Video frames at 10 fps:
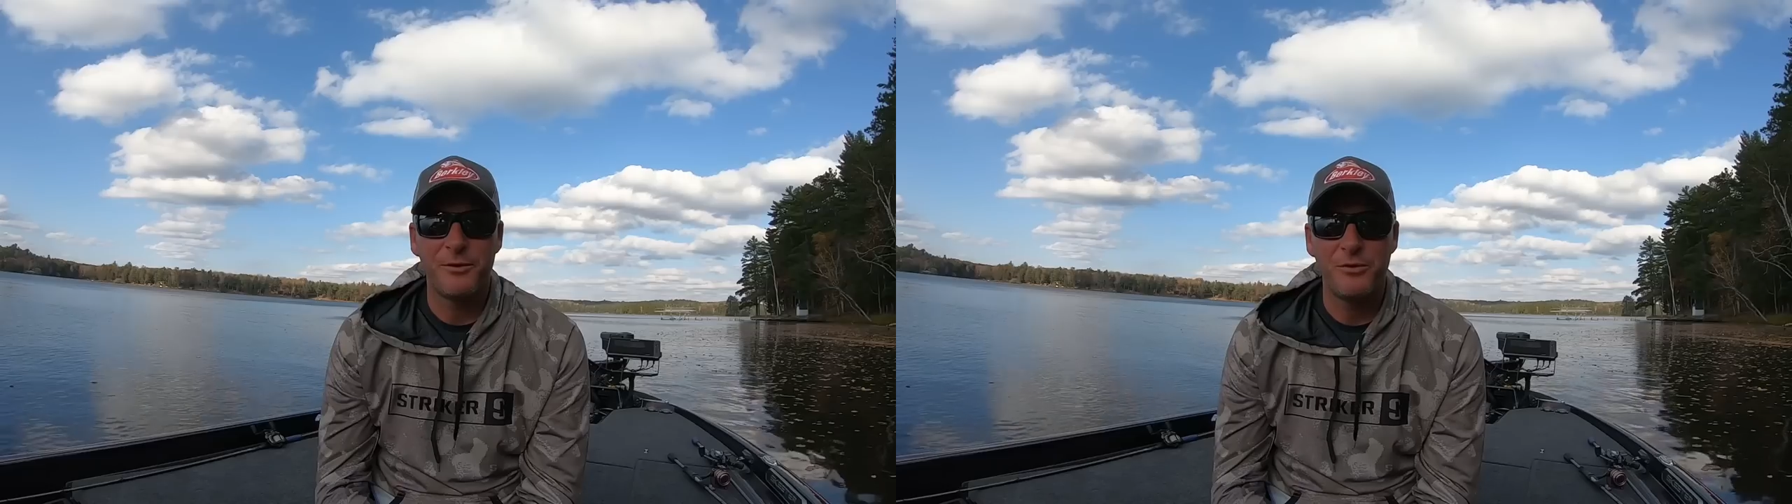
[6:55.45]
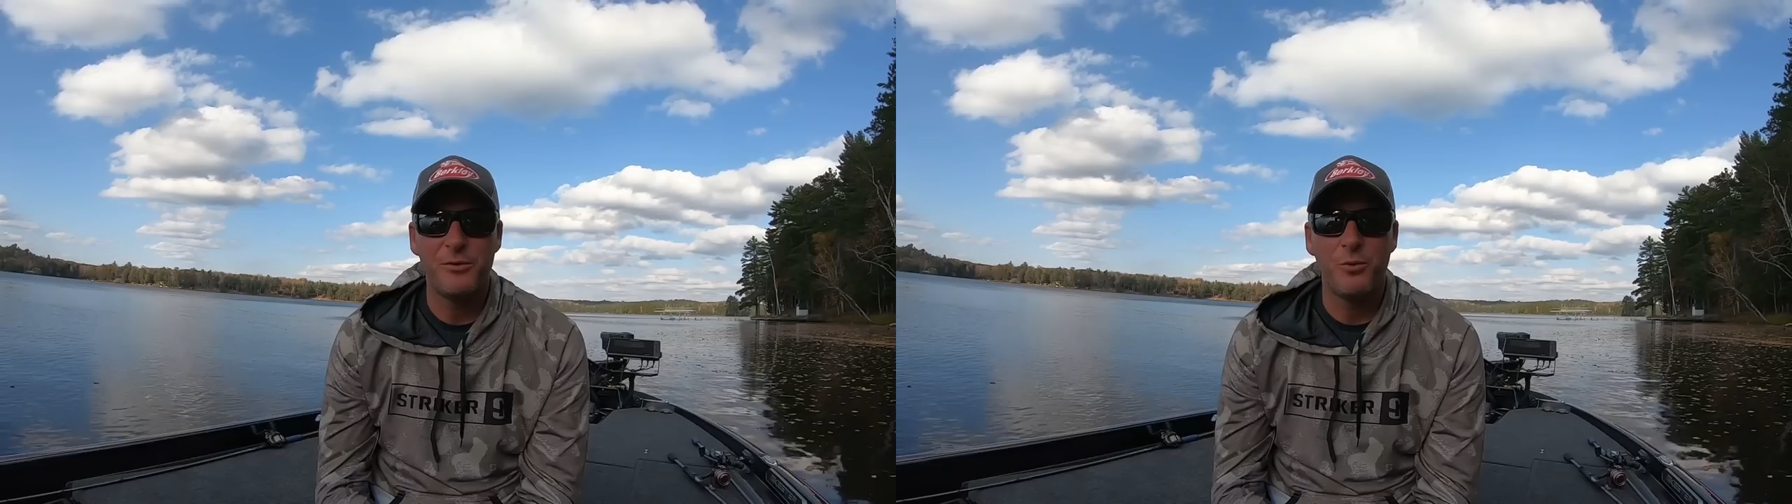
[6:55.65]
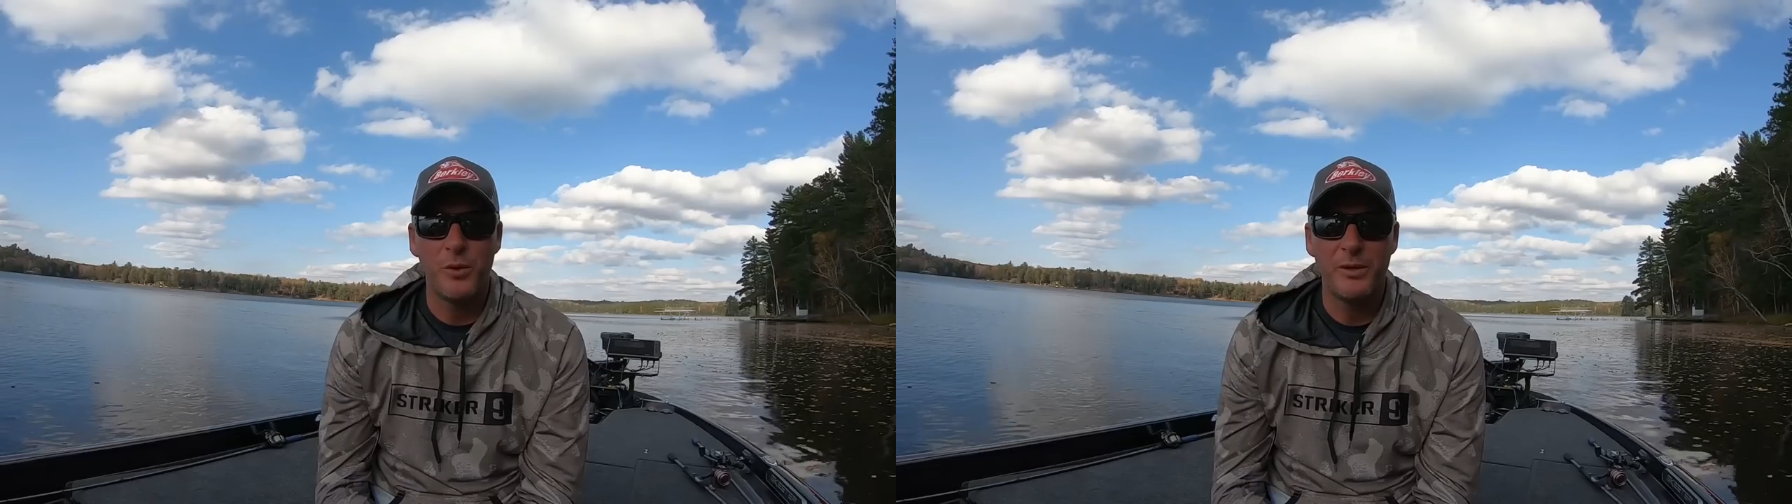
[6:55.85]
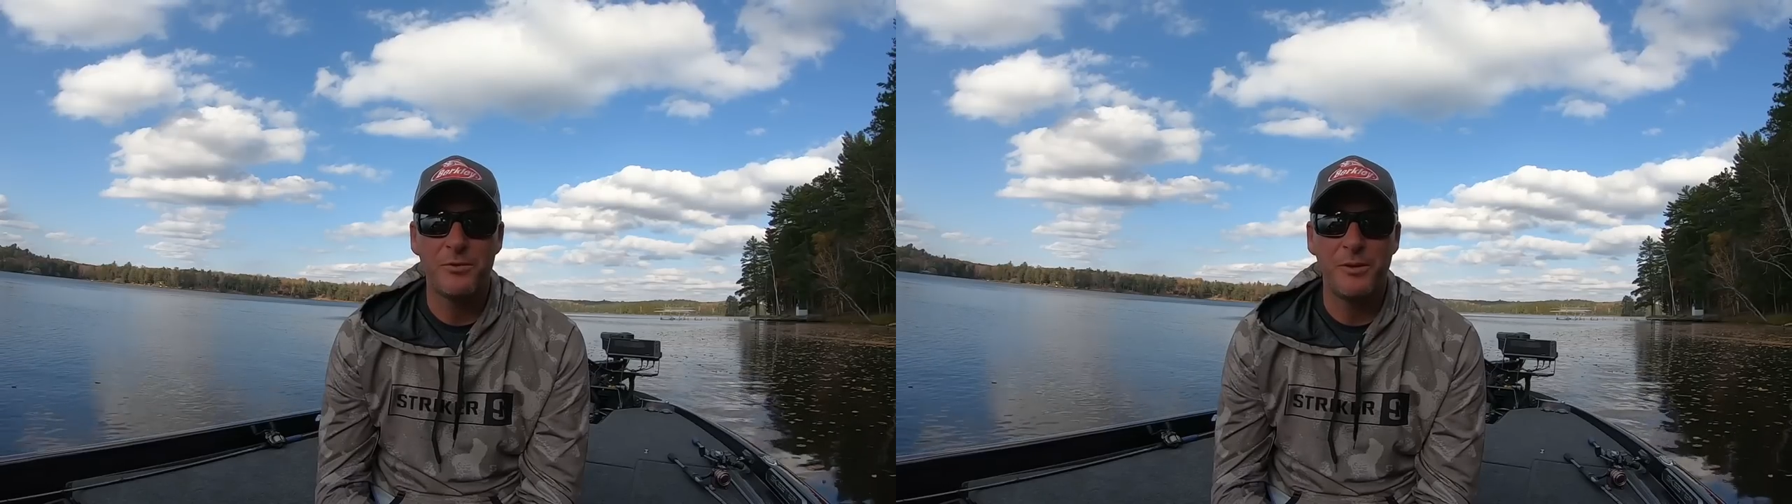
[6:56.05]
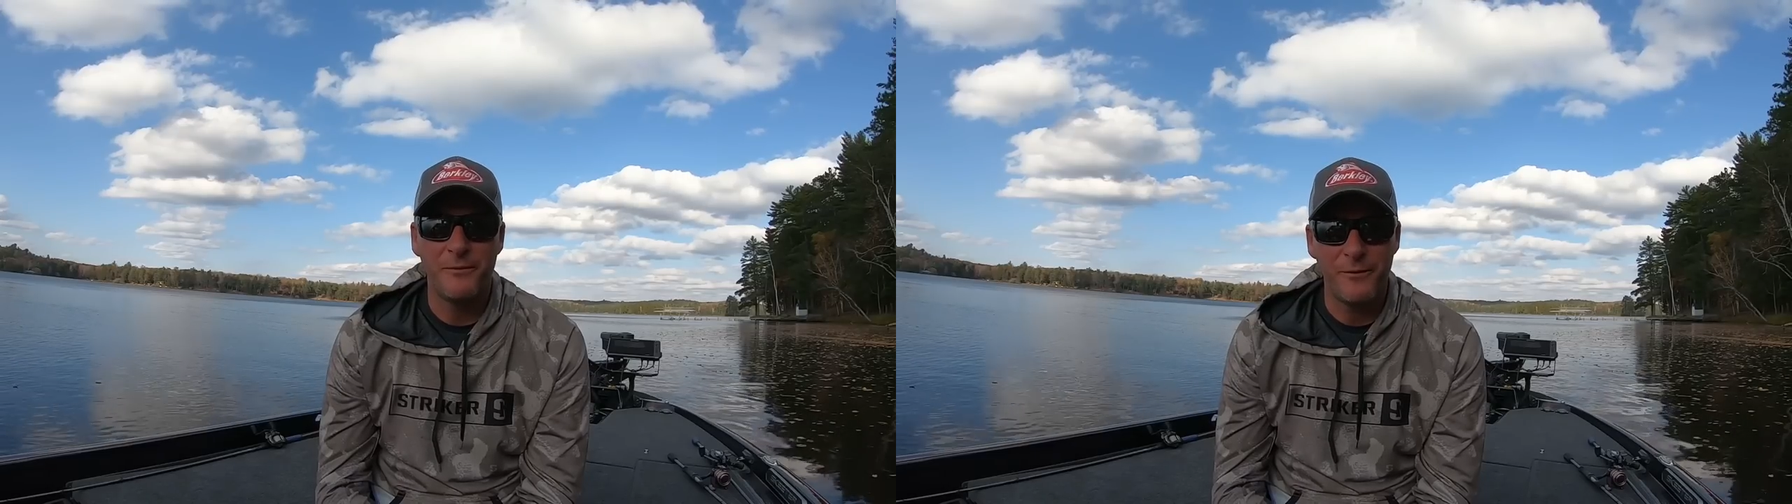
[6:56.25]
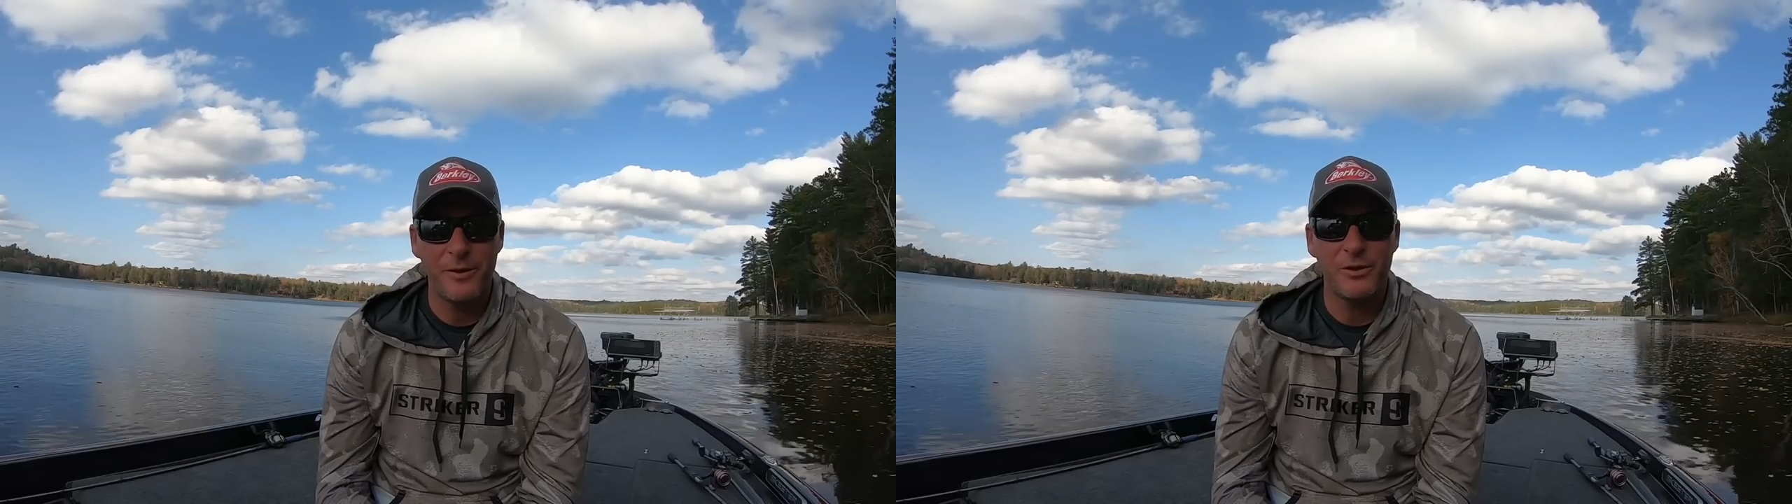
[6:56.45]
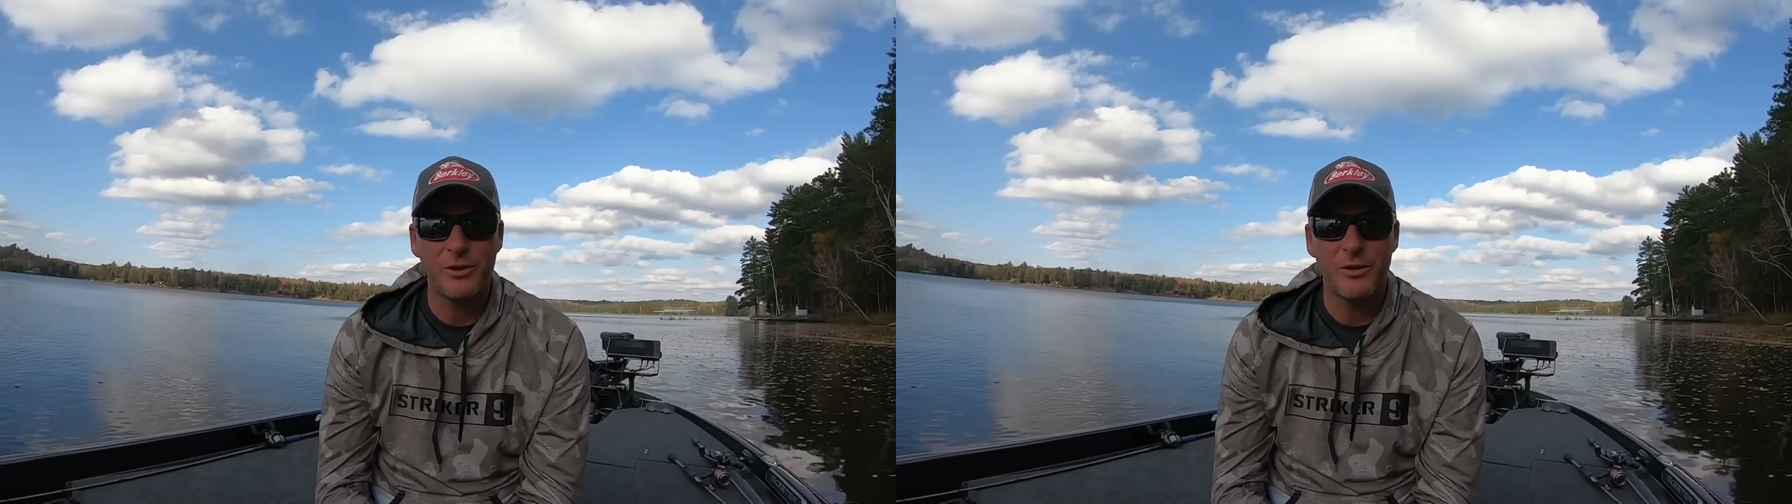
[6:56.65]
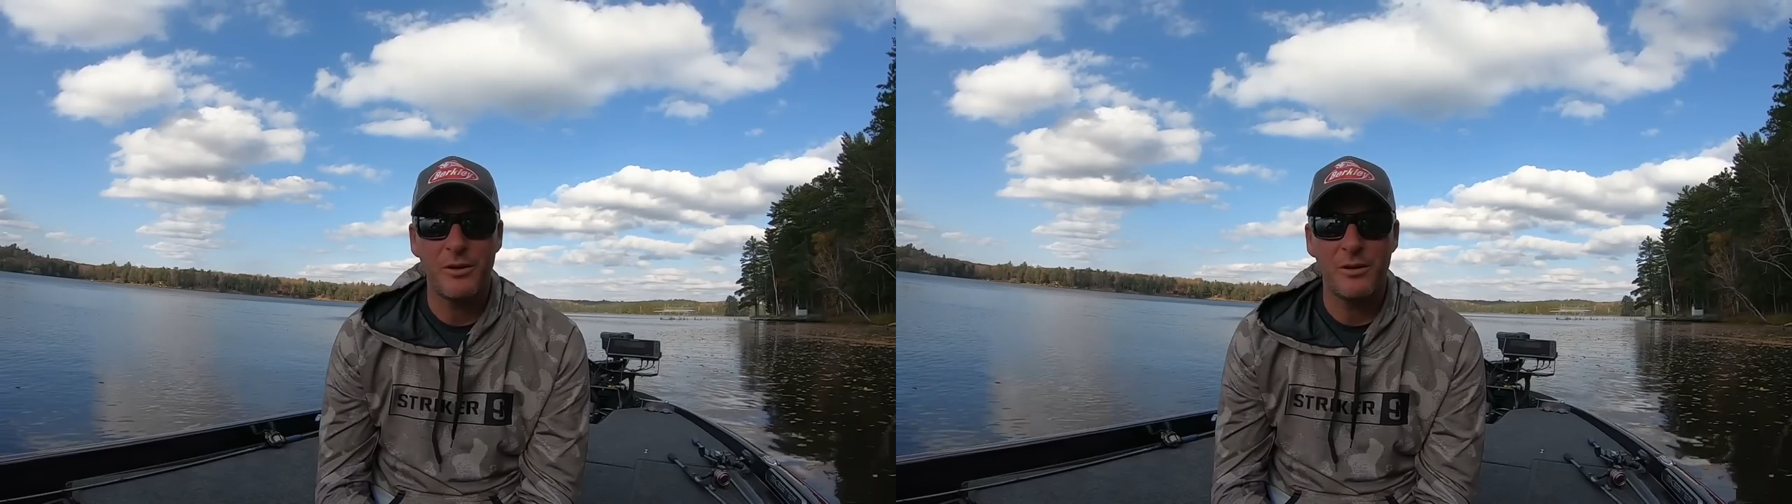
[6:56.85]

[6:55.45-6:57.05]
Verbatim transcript: to the wintering fish